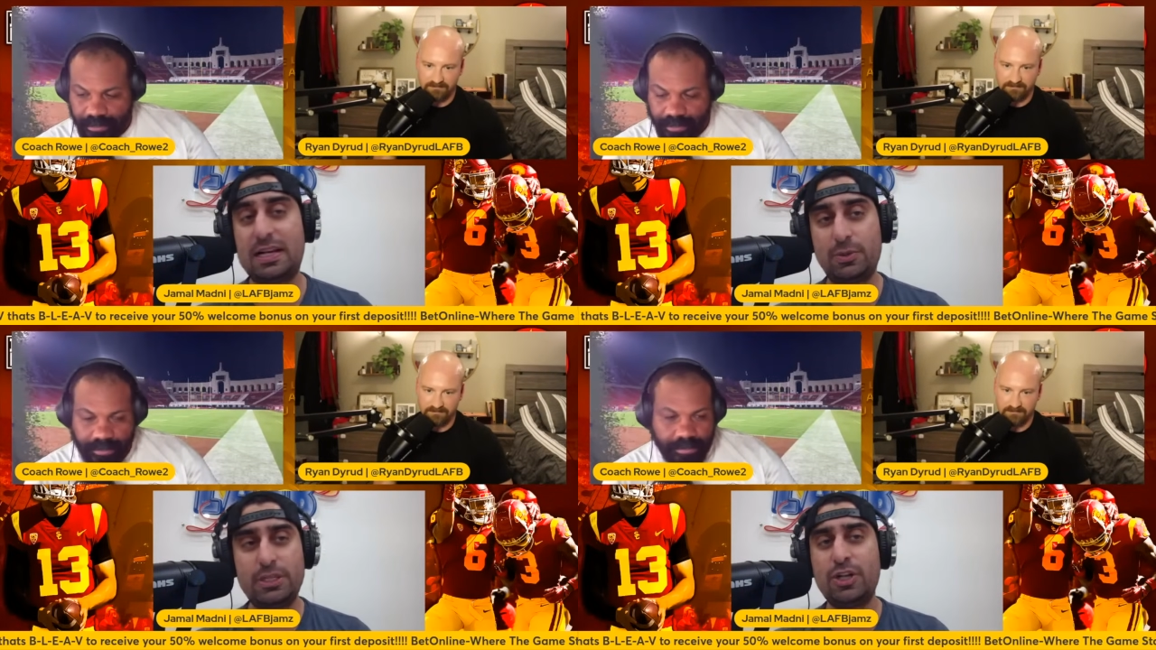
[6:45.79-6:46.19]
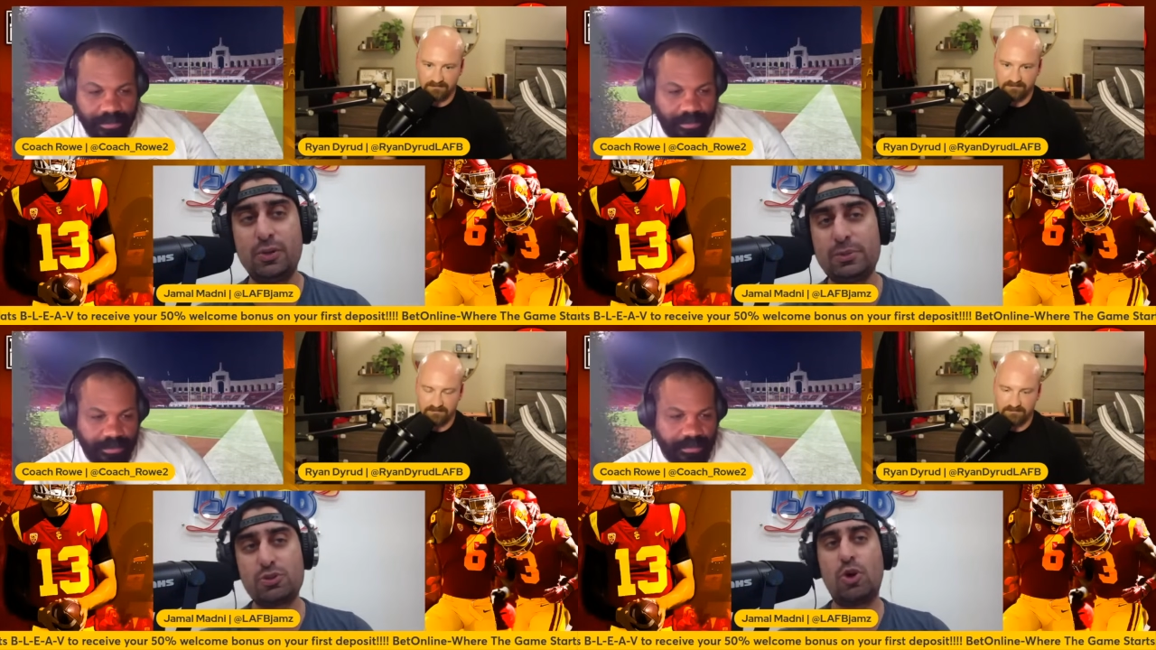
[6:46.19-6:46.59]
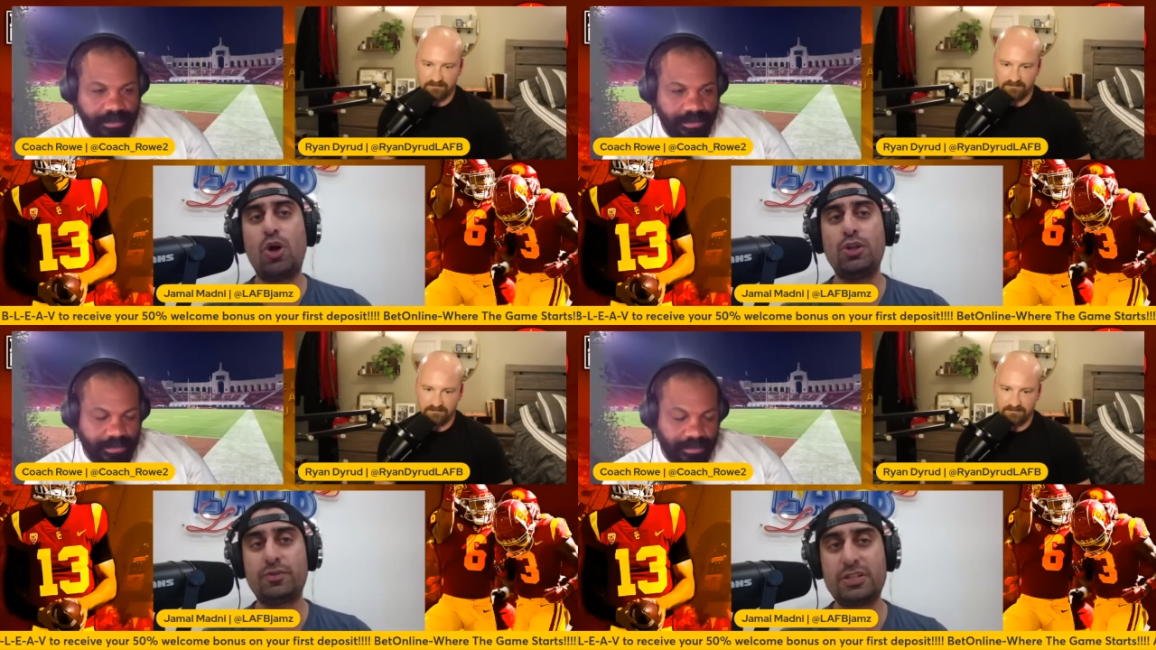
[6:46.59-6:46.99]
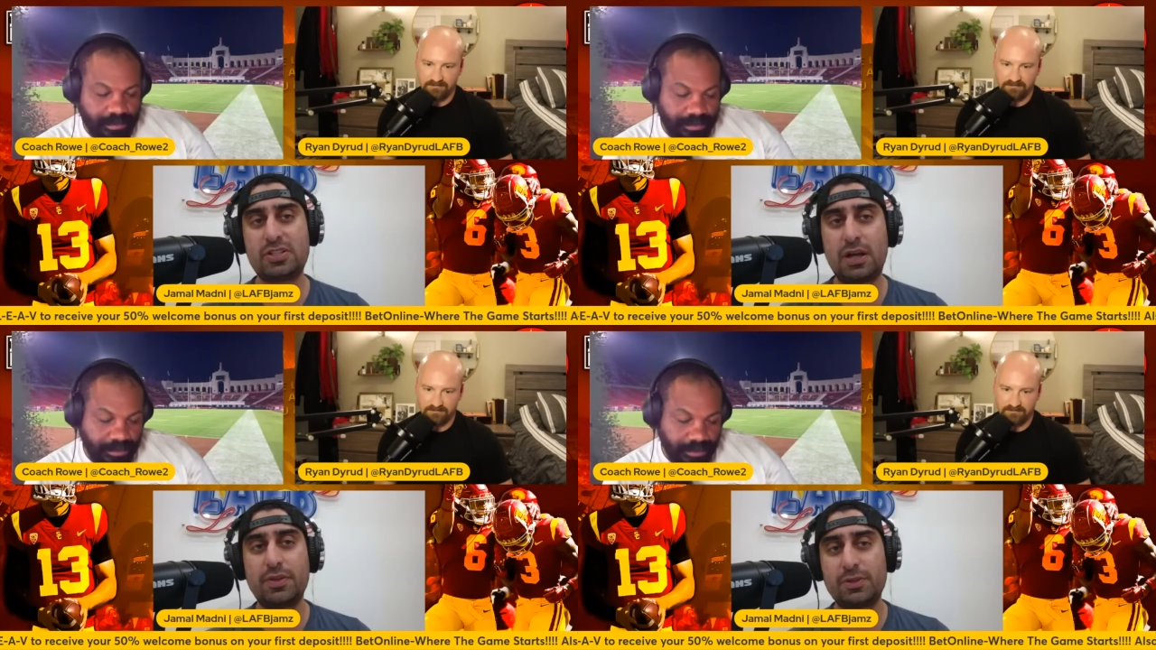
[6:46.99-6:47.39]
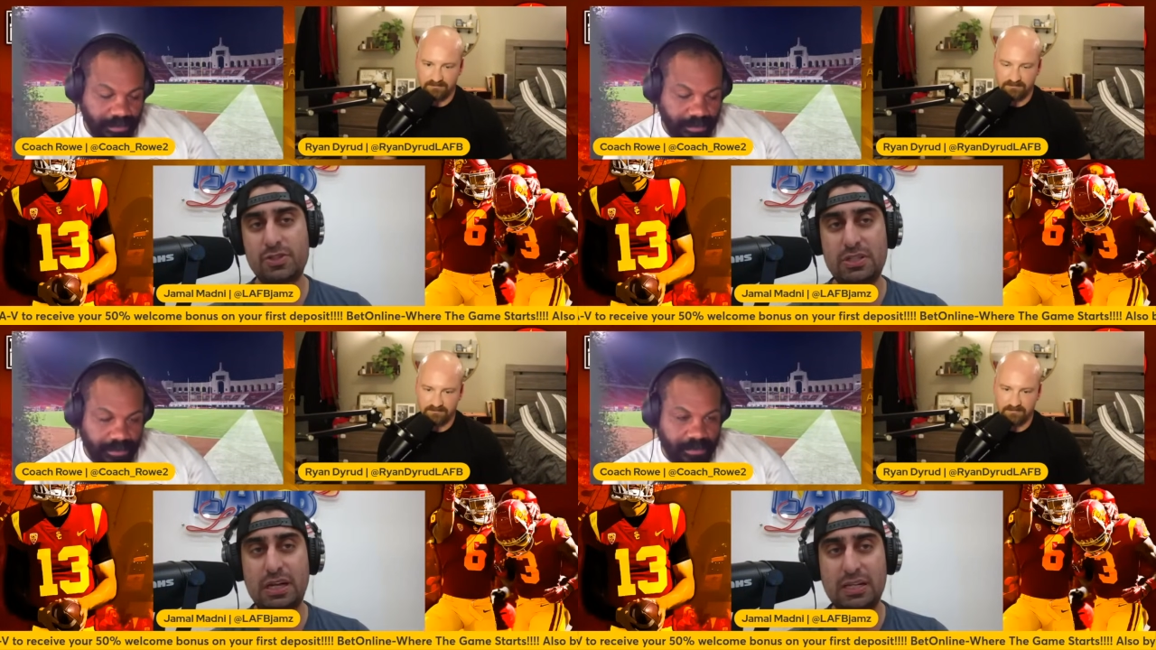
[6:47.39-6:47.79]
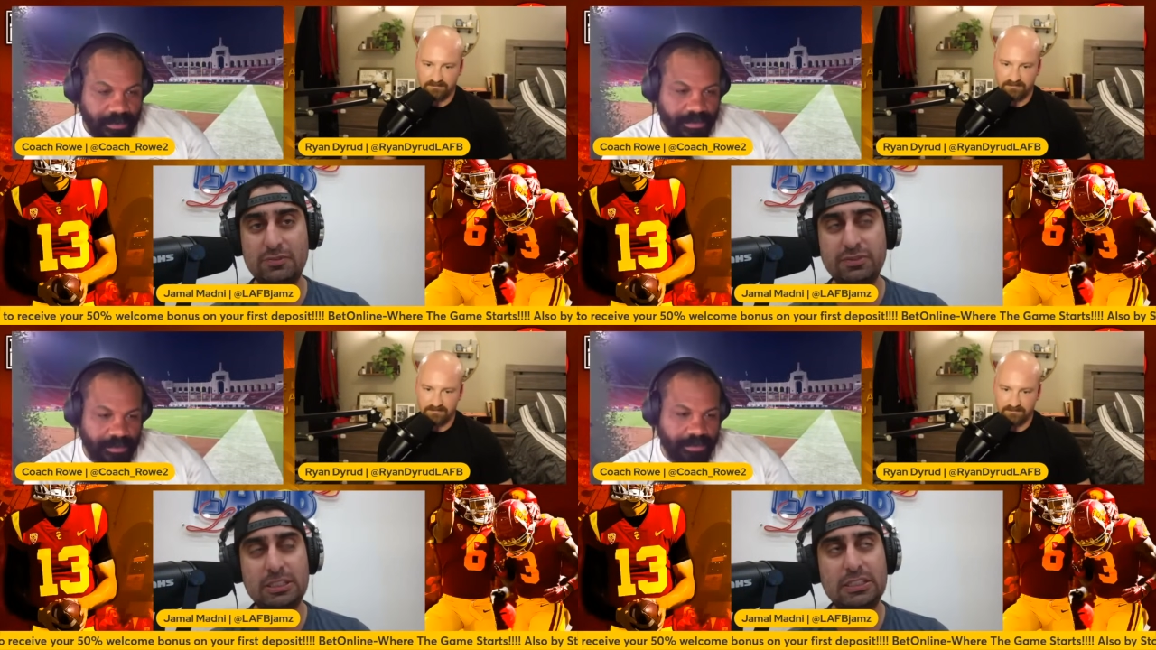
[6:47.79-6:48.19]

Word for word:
Speaker 1: how do you know there was all of this other stuff.